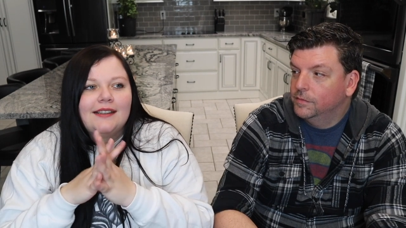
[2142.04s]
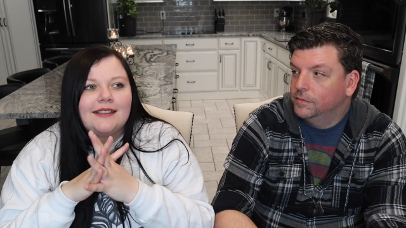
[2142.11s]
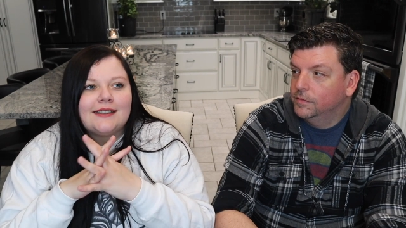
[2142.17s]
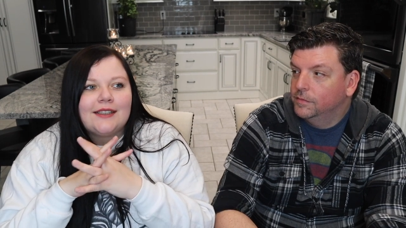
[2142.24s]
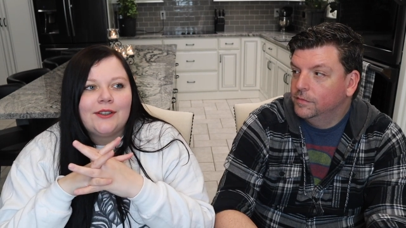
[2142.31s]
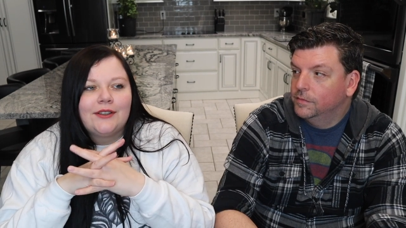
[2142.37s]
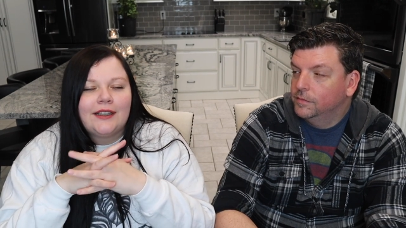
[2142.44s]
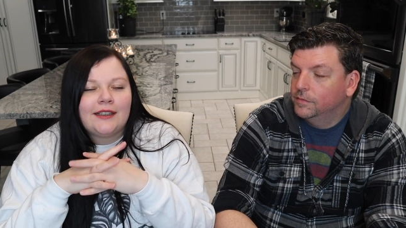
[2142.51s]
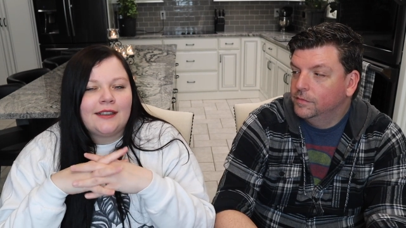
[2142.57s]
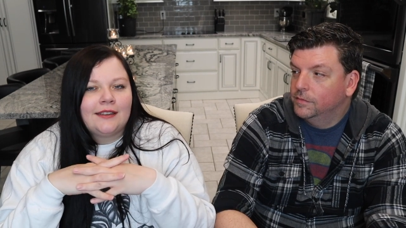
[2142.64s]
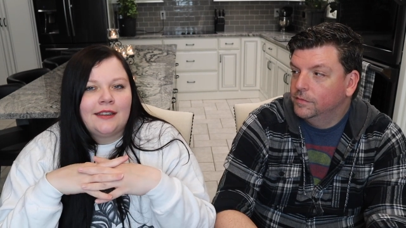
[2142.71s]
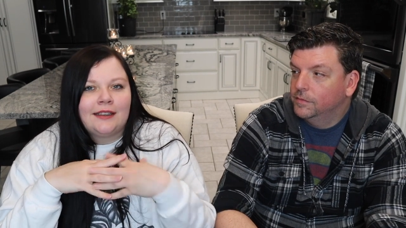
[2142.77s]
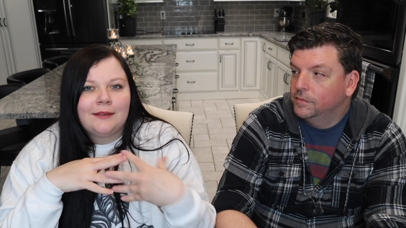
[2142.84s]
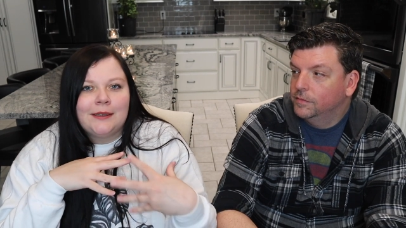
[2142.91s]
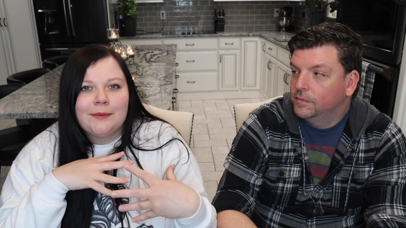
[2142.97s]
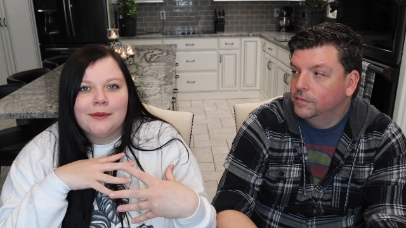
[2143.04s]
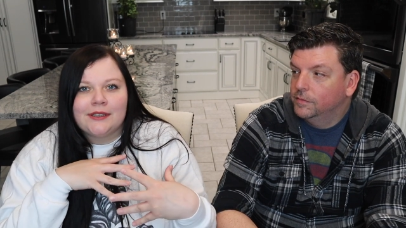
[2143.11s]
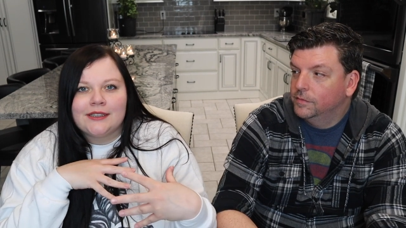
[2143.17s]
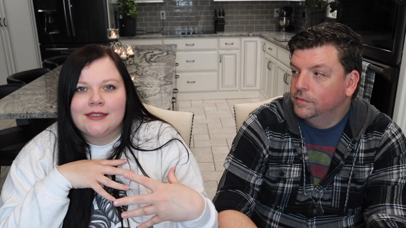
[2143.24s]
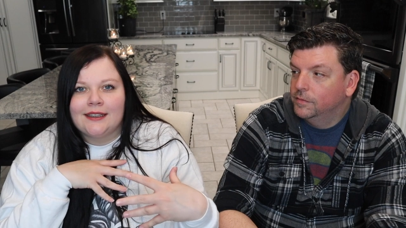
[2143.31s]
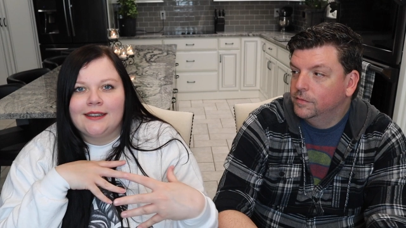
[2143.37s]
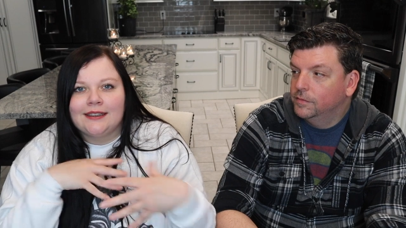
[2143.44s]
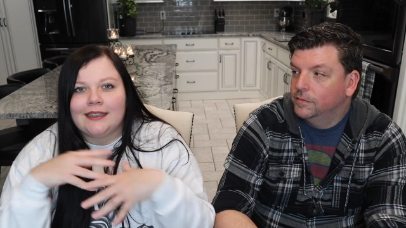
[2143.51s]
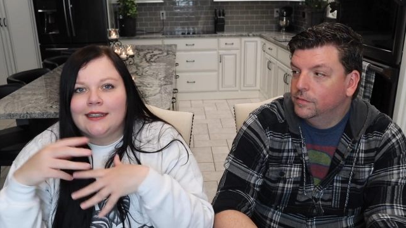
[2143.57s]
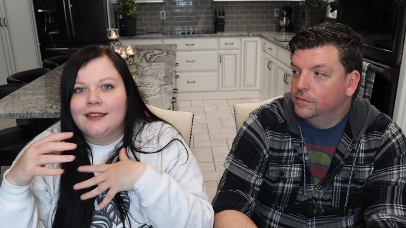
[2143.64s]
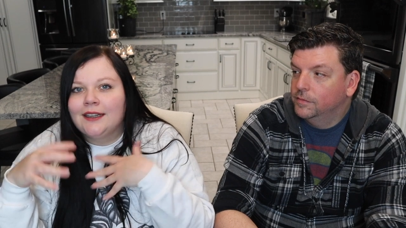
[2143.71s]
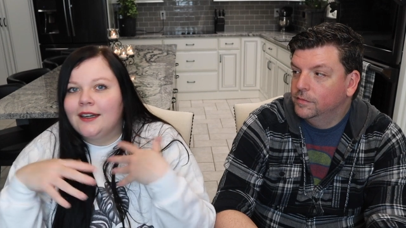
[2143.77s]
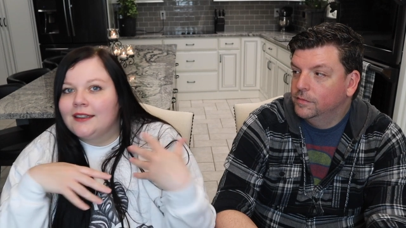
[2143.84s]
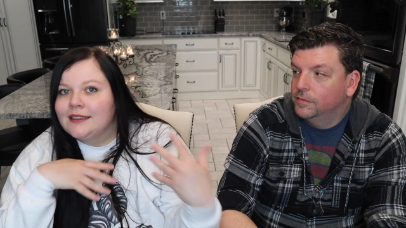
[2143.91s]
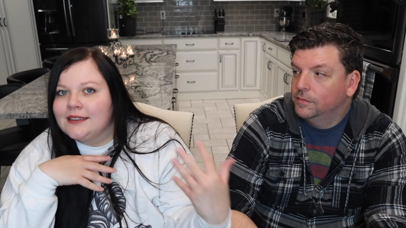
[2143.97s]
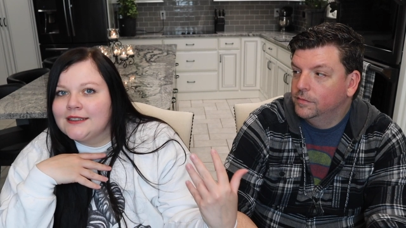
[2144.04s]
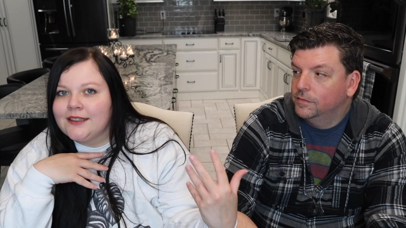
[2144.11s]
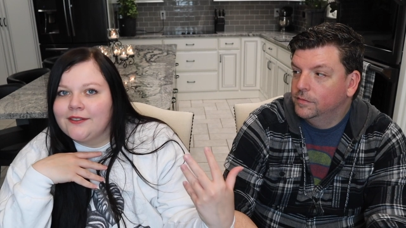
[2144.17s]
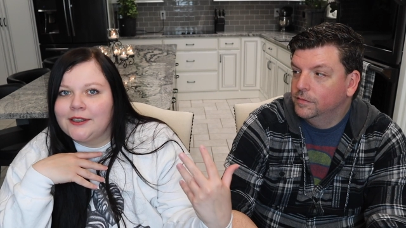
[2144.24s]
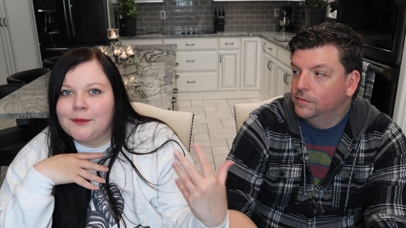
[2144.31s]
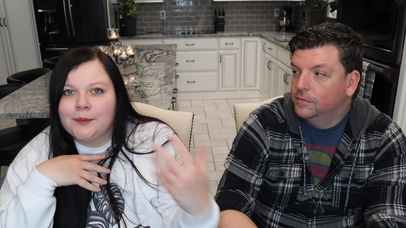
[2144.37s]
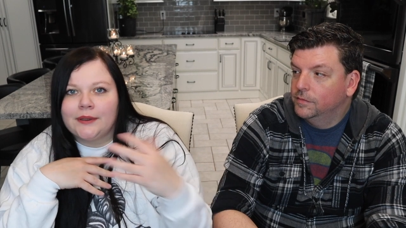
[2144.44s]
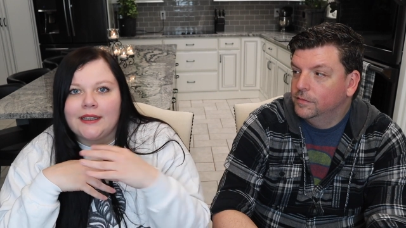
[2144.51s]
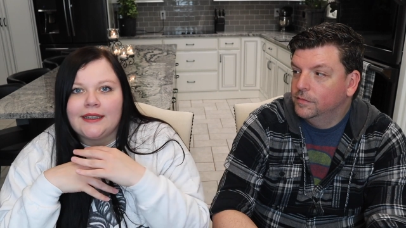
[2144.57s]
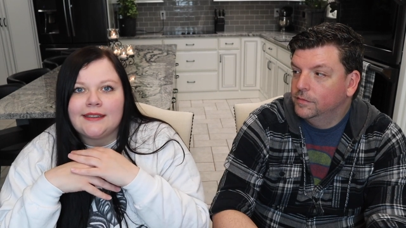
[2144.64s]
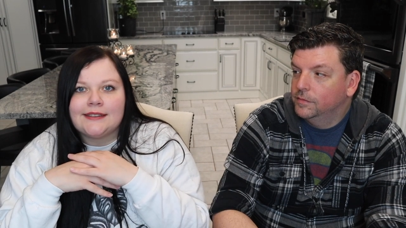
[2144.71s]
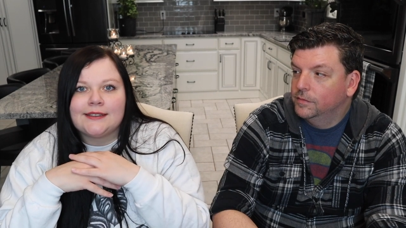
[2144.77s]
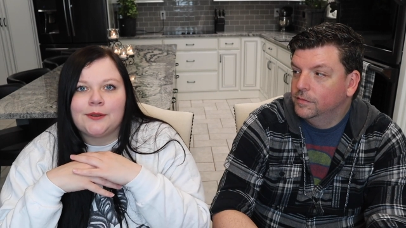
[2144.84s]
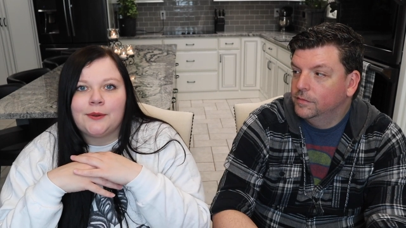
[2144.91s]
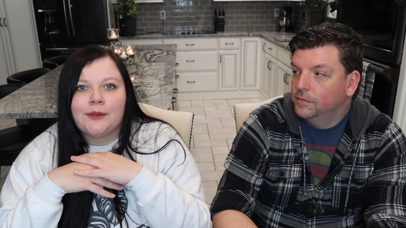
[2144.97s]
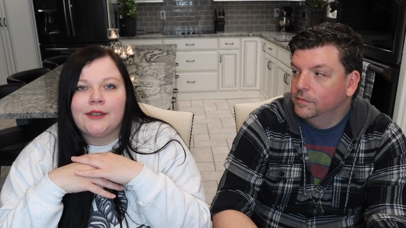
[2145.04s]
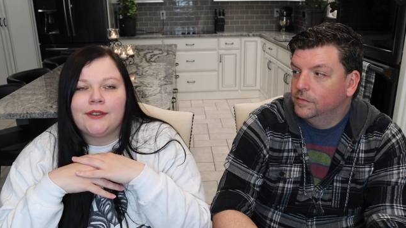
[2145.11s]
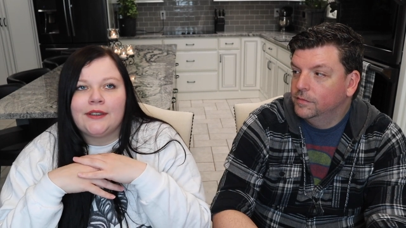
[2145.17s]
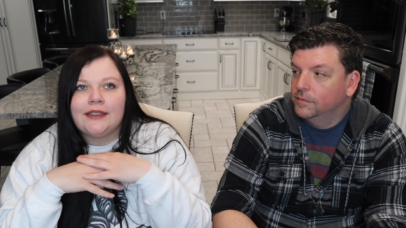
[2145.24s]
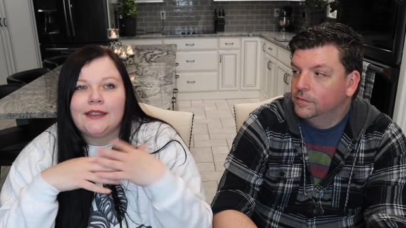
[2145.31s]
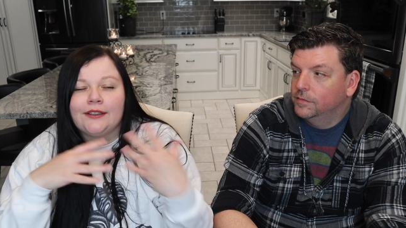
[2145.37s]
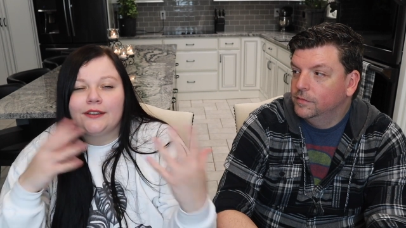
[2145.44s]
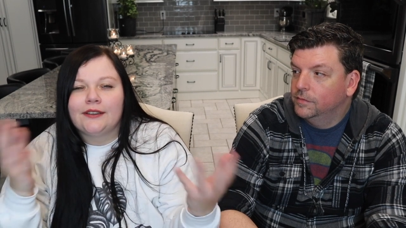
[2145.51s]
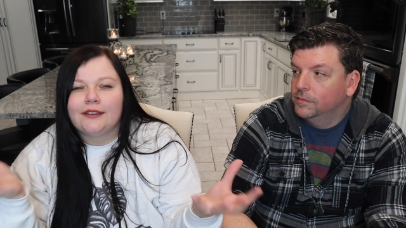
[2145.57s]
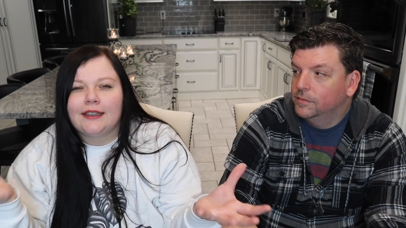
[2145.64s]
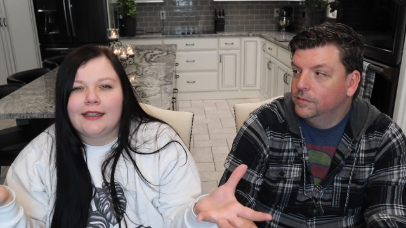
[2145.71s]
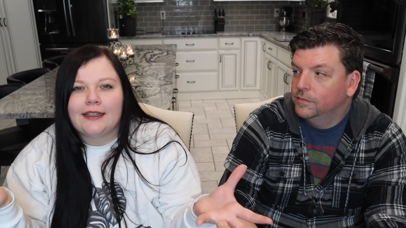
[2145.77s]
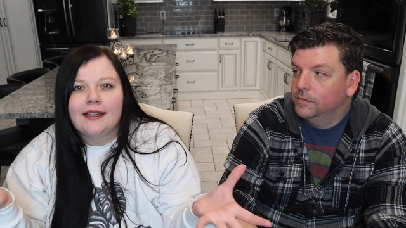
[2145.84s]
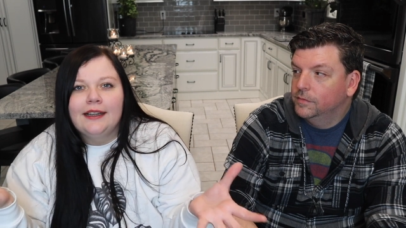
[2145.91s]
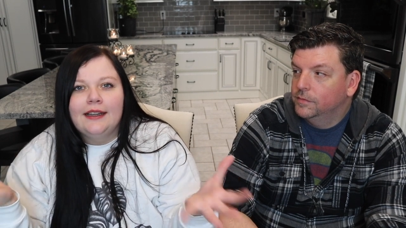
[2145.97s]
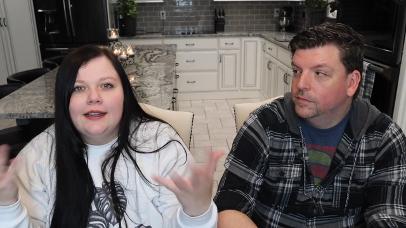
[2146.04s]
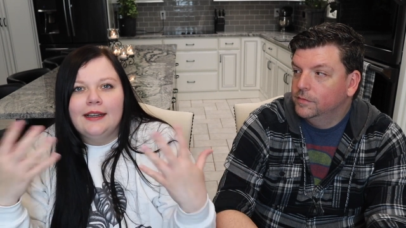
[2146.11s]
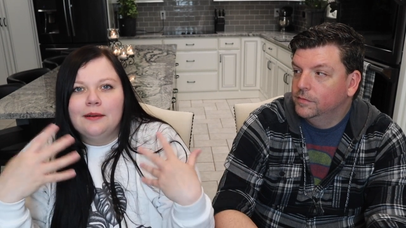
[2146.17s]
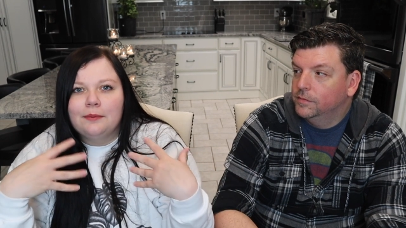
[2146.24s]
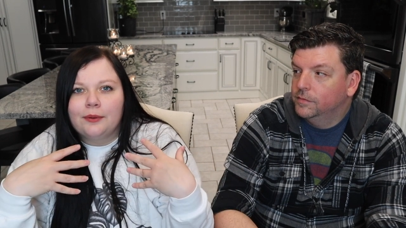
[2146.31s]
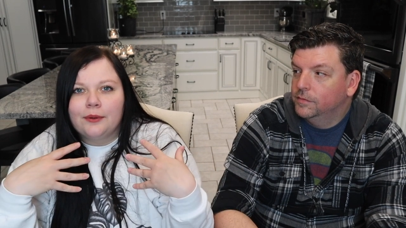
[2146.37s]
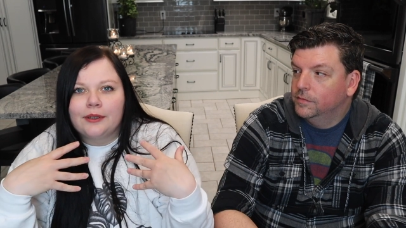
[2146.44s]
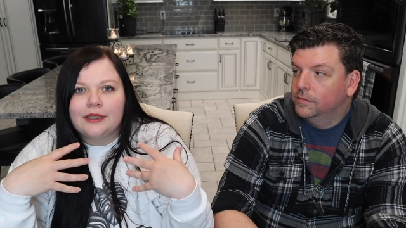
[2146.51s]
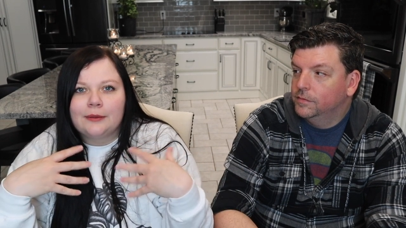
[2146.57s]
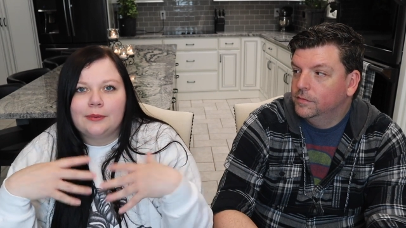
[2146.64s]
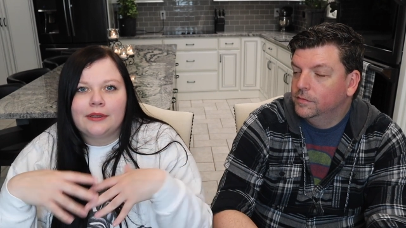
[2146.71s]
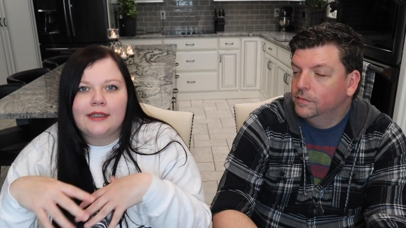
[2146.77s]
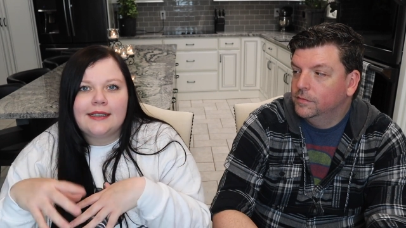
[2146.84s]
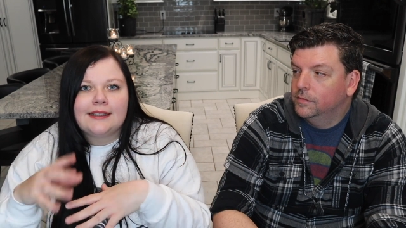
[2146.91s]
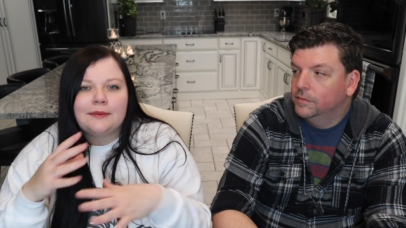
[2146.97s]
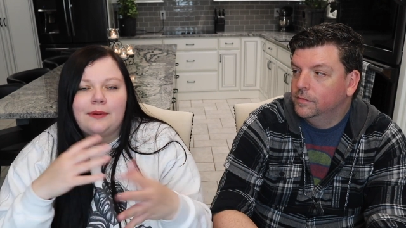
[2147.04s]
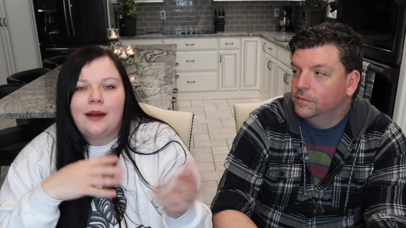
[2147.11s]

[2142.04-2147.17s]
Speaker 1: So like a lot of people are selling like cuttings of their plants or they're either like importing plants,